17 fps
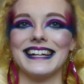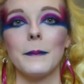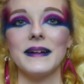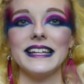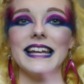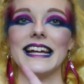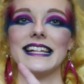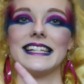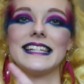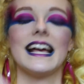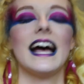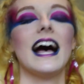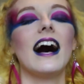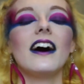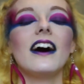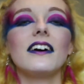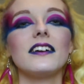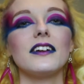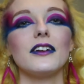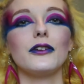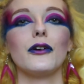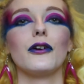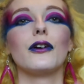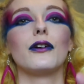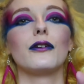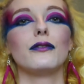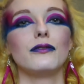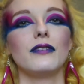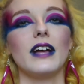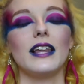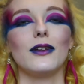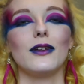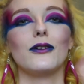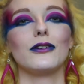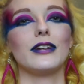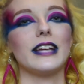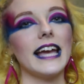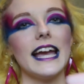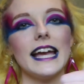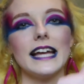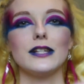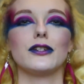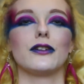But yes, hug your fellow gays,